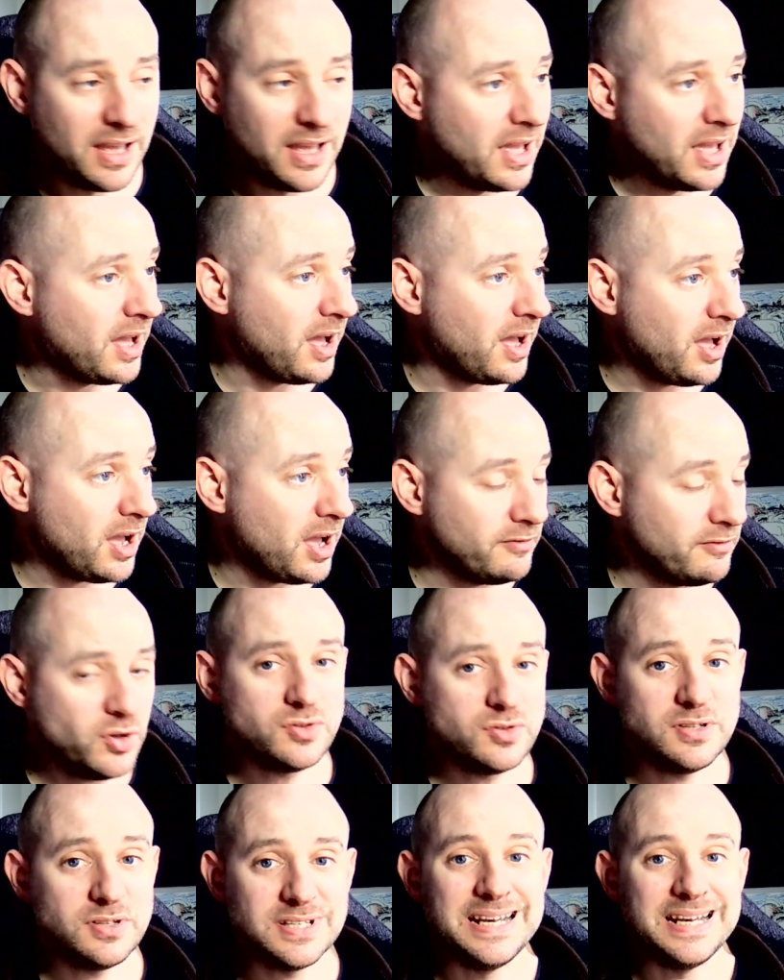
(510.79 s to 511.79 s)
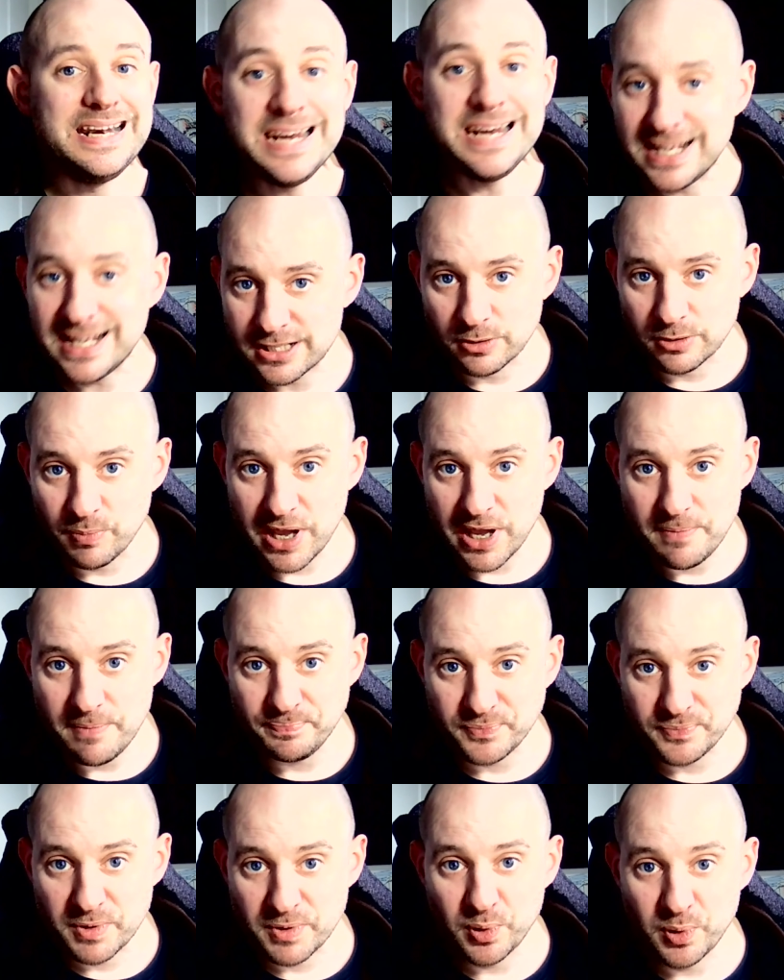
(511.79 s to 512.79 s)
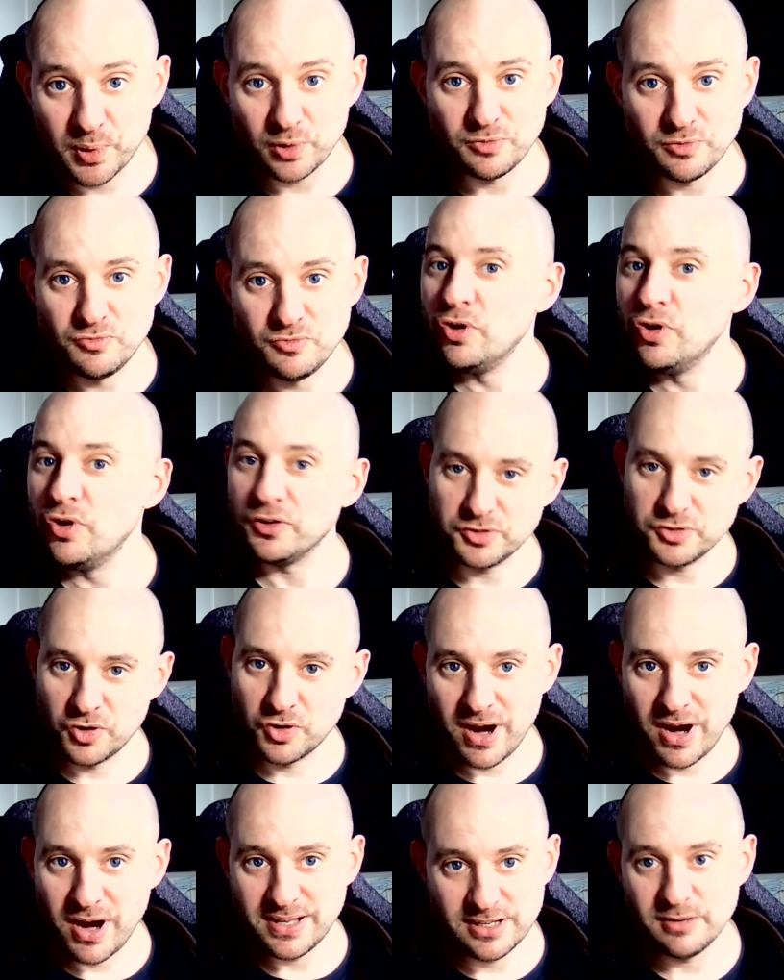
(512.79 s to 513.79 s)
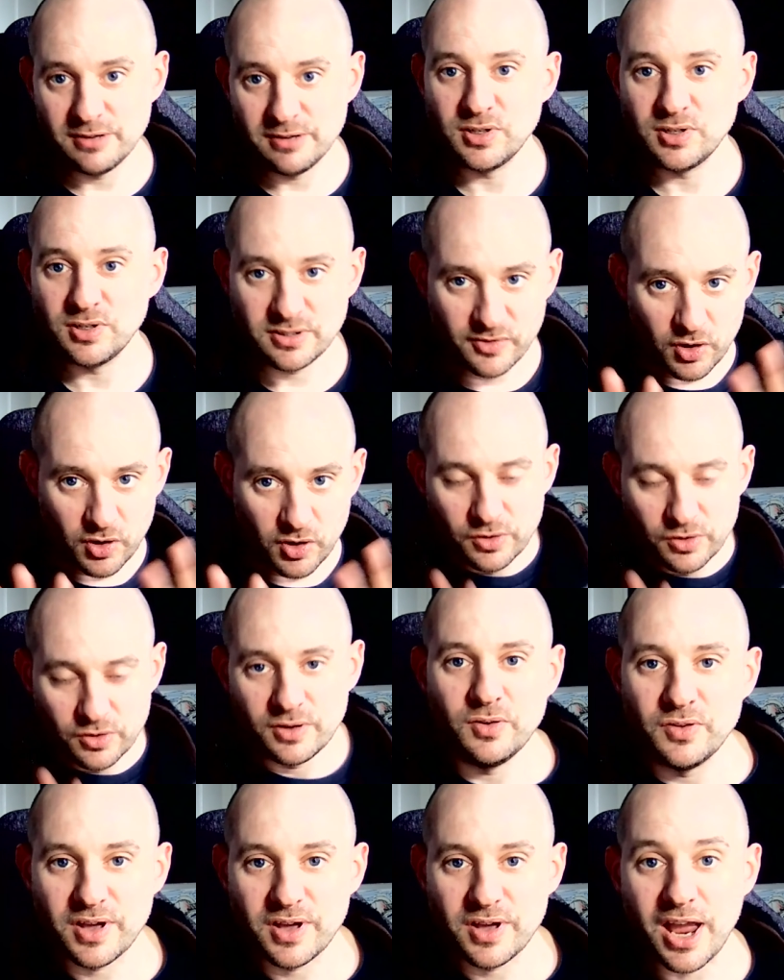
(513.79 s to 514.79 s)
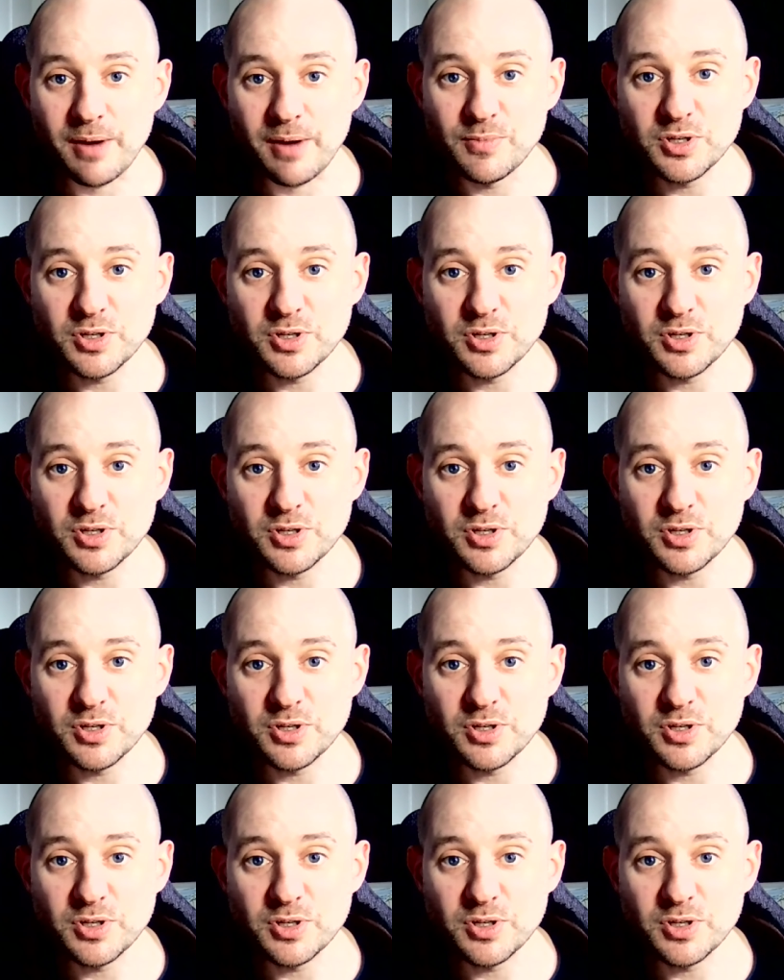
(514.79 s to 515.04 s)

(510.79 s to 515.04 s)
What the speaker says: I've used it a little bit, but not a great deal, because I've got all the other cameras.